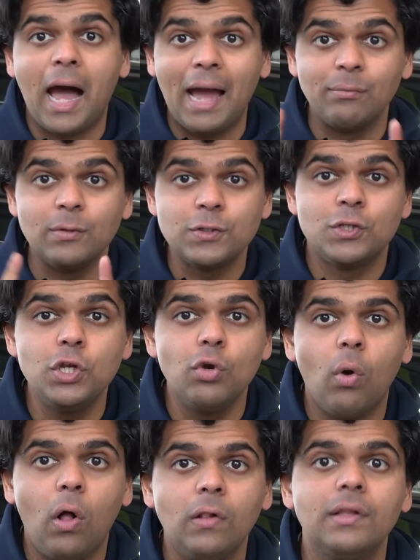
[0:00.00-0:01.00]
I will see
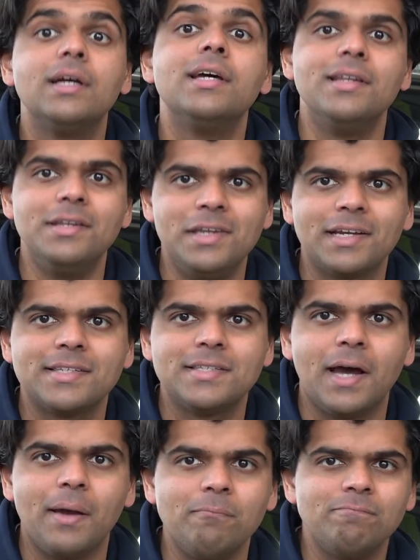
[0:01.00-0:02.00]
you all next
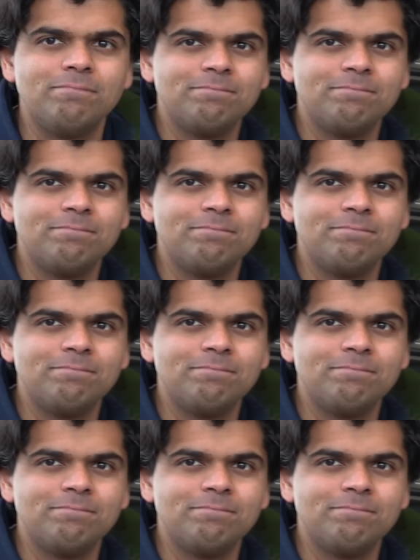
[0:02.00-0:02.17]
time.